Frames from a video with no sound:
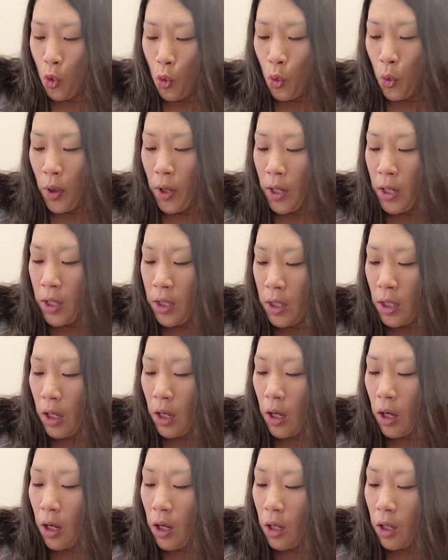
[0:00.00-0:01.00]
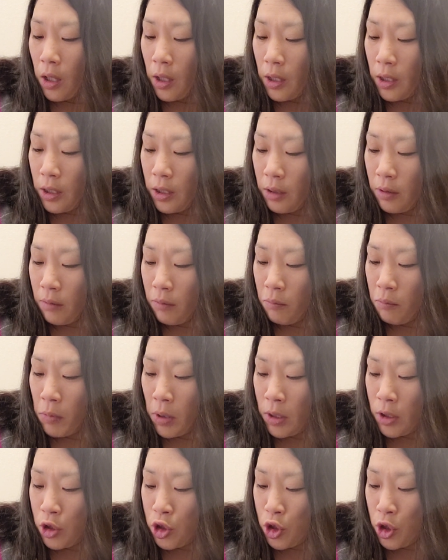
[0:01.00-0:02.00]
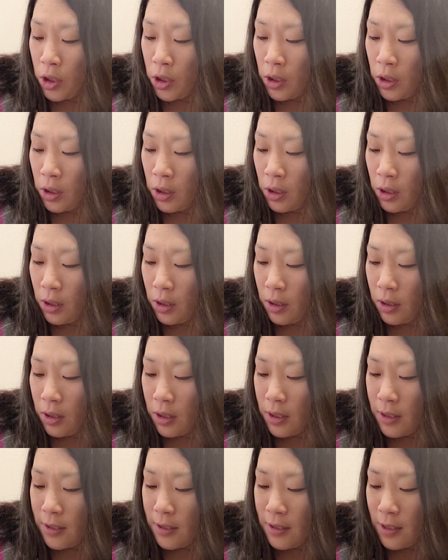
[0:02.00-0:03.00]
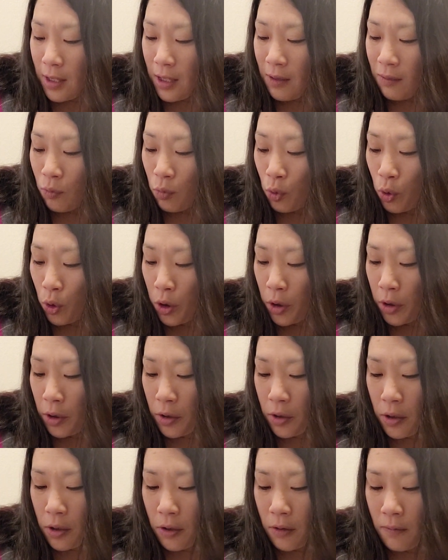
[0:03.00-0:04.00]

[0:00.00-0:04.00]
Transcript: When I mention the same word